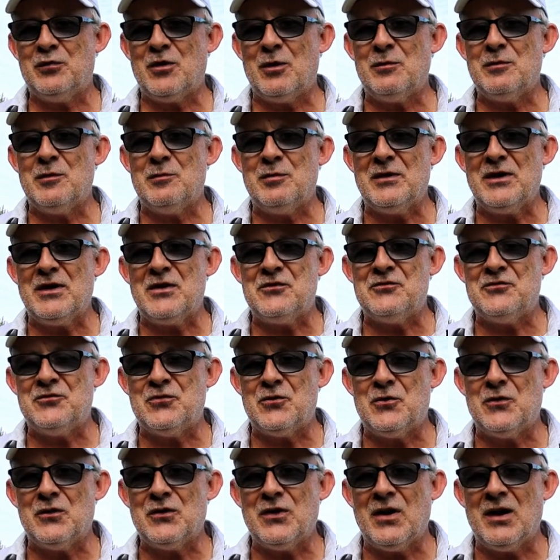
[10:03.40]
probably a
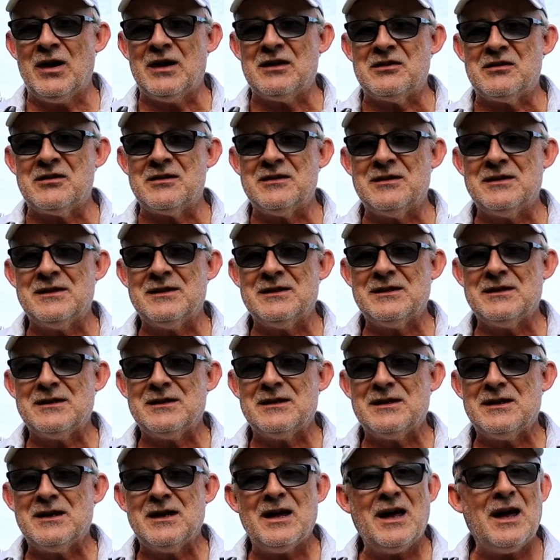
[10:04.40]
fortnight.
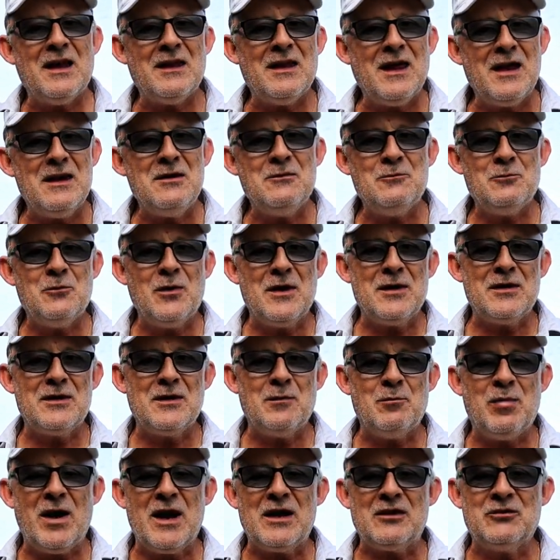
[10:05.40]
And then
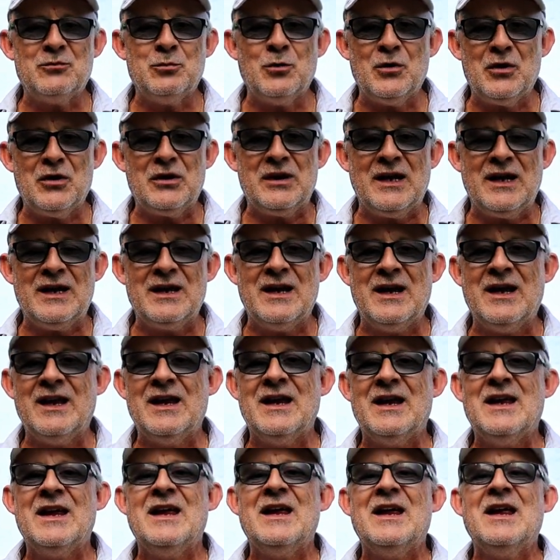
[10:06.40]
when the back's working,
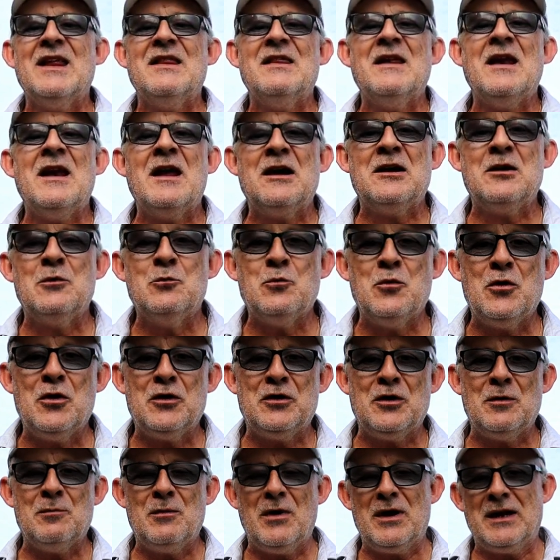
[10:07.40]
then I can
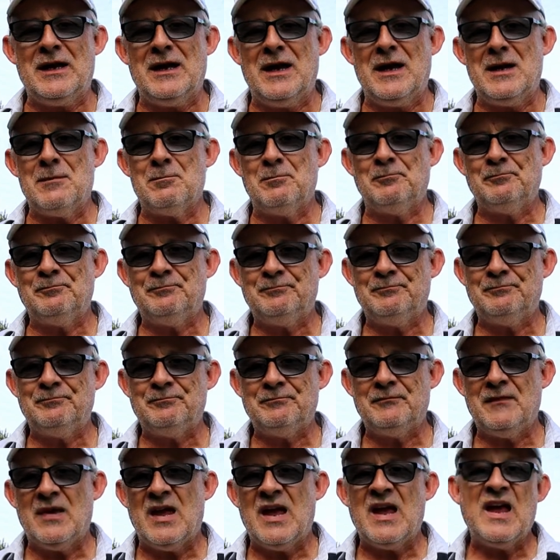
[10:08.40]
work on my game.
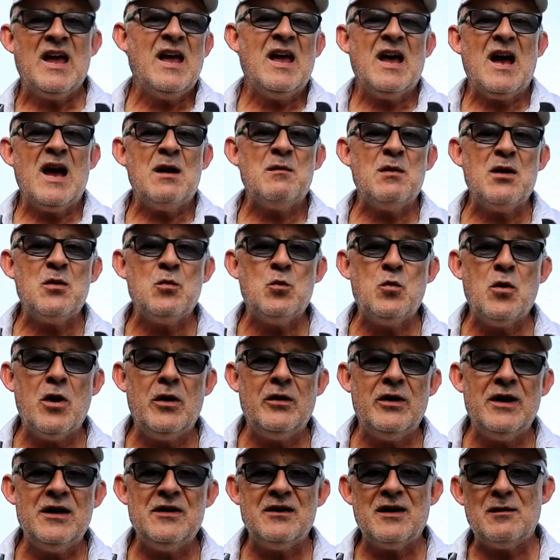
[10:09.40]
Am I
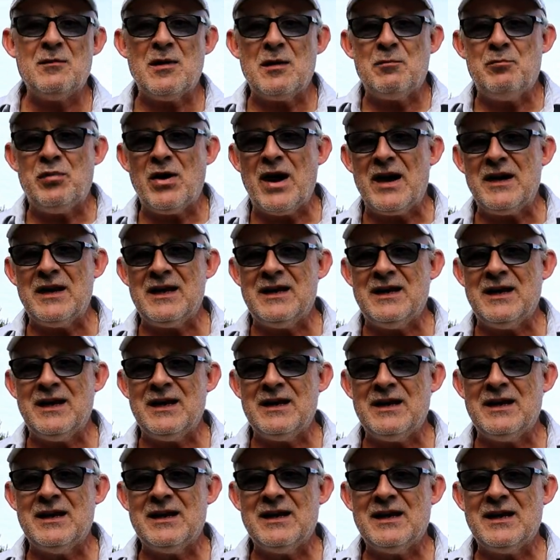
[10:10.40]
worried? Am I
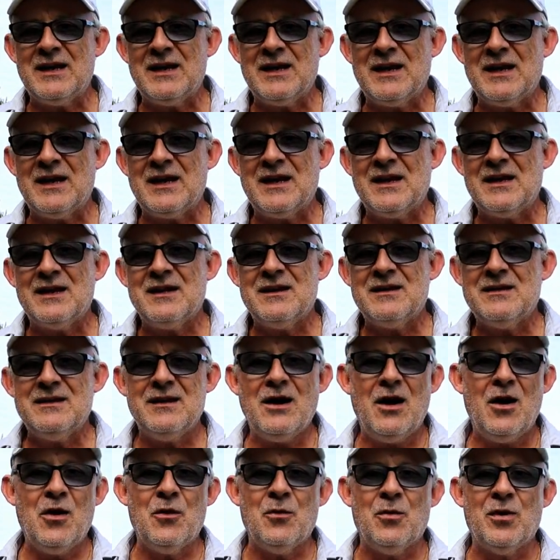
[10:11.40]
panicking?
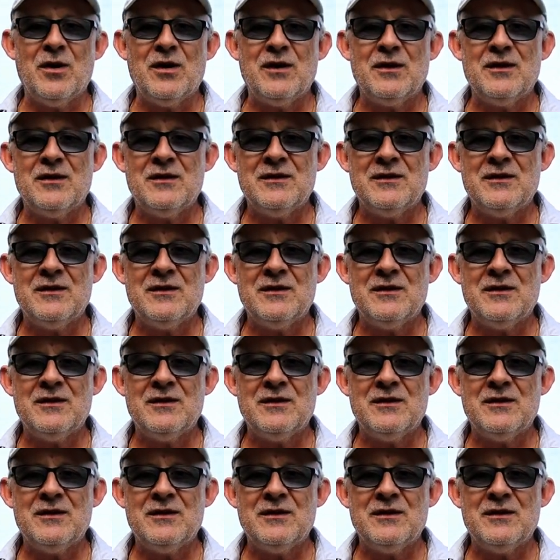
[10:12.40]
No.